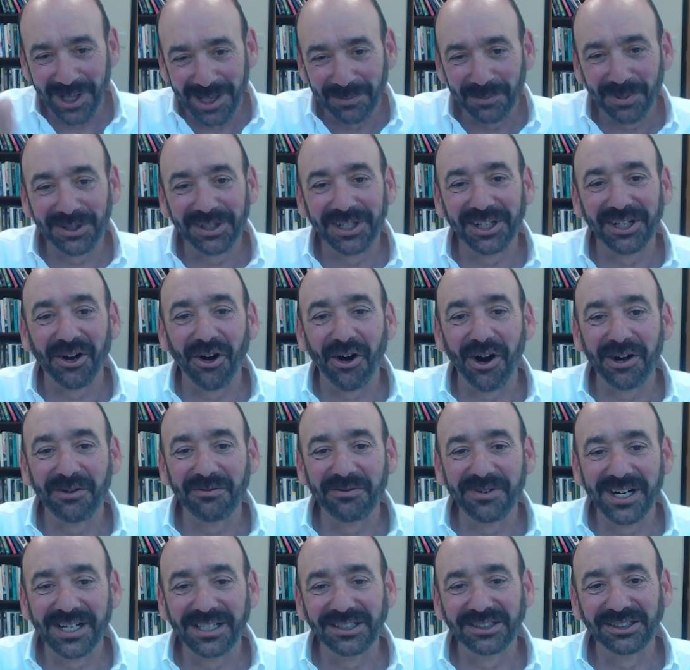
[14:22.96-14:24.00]
they put the
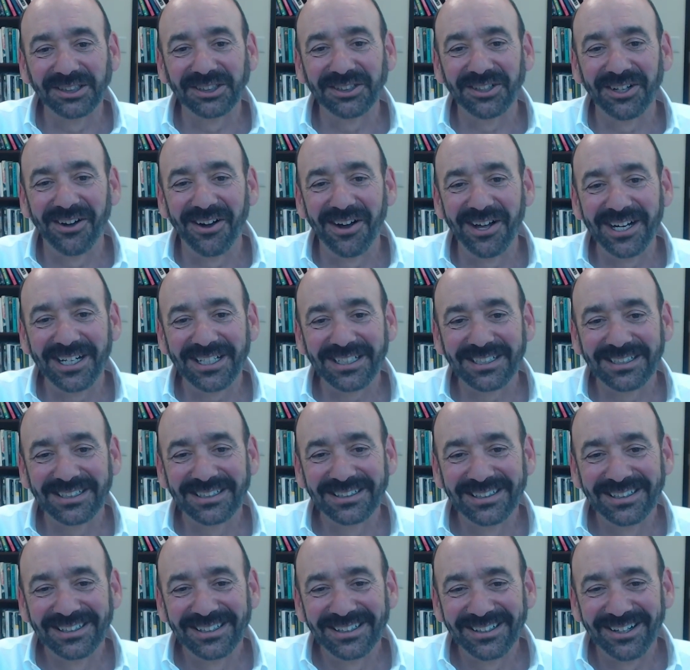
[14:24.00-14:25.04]
guardrails on it
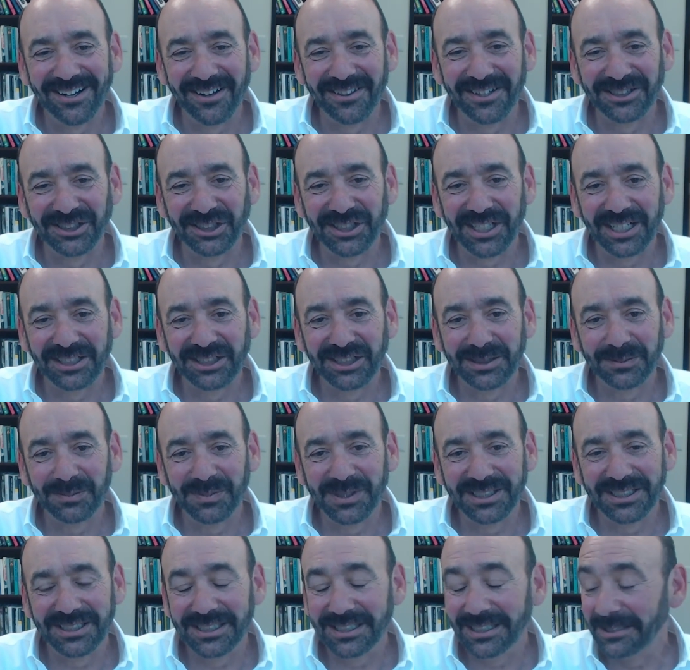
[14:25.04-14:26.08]
on the chat
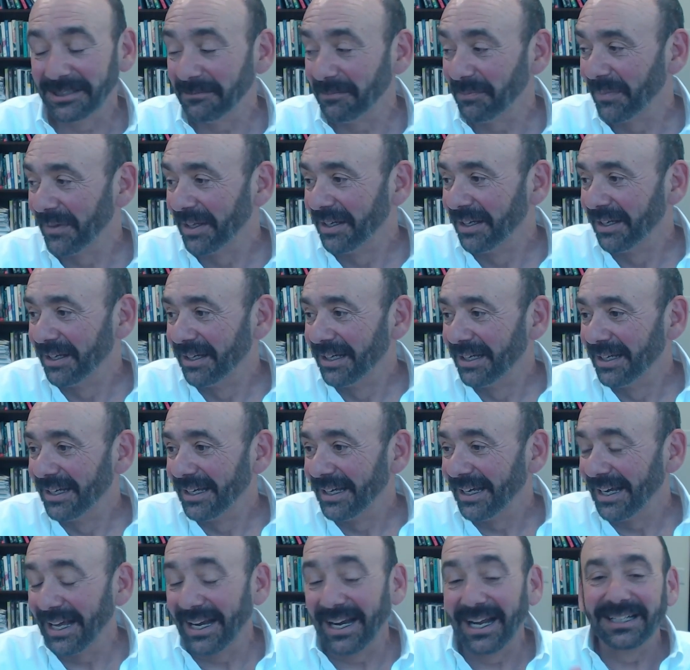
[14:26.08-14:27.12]
GPT.
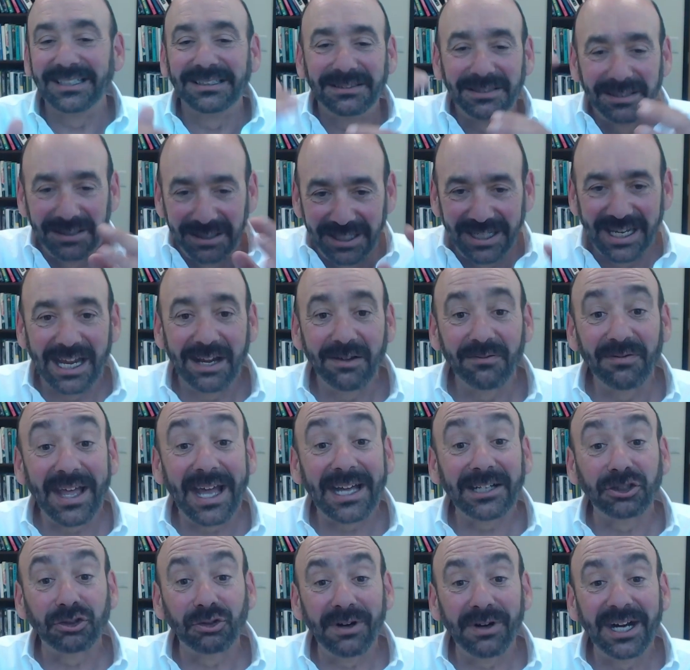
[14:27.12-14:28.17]
And I gave
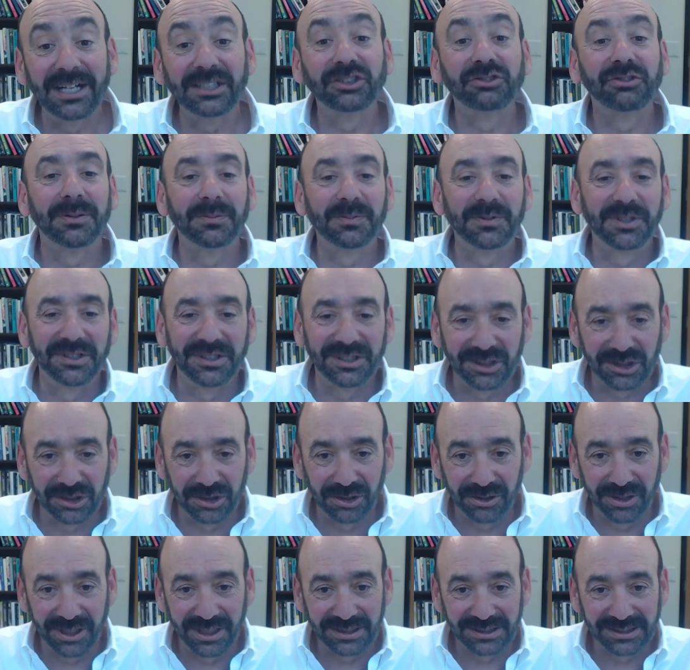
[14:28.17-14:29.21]
that transcript to the
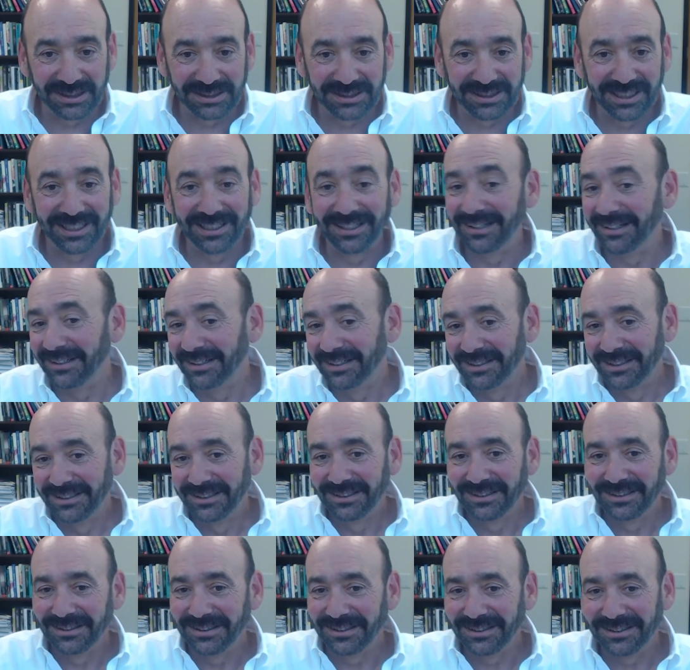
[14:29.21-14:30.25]
students. I said,
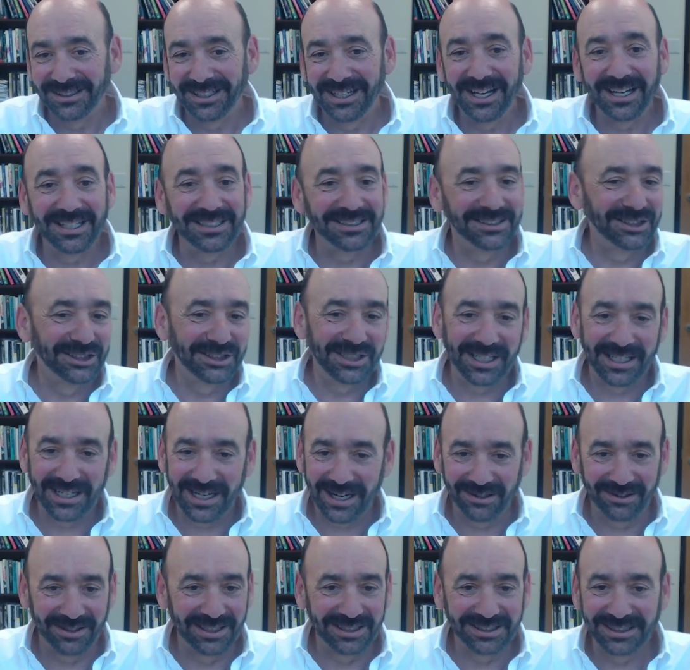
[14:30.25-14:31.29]
you got to check
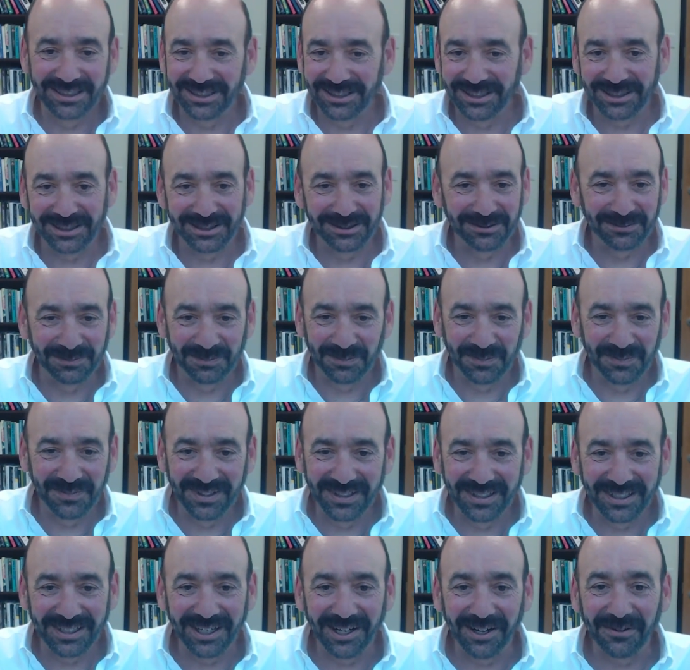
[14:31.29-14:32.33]
out this. This is,
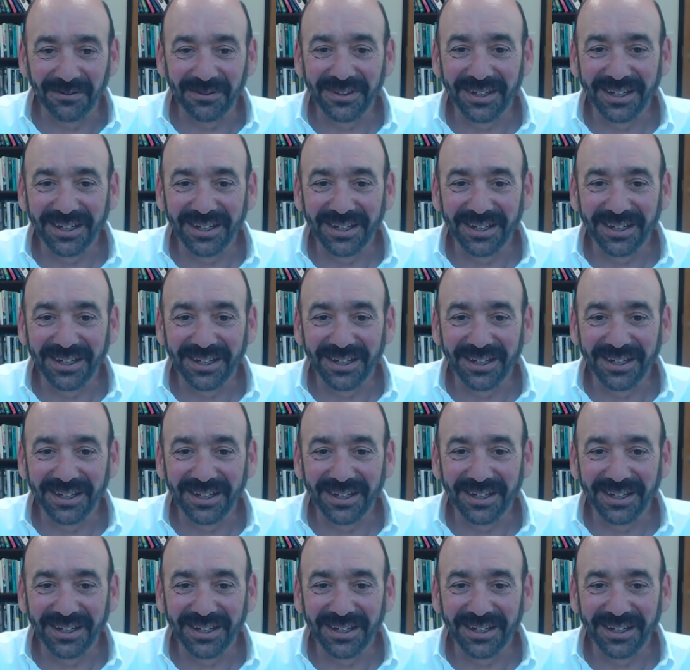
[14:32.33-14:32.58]
you know,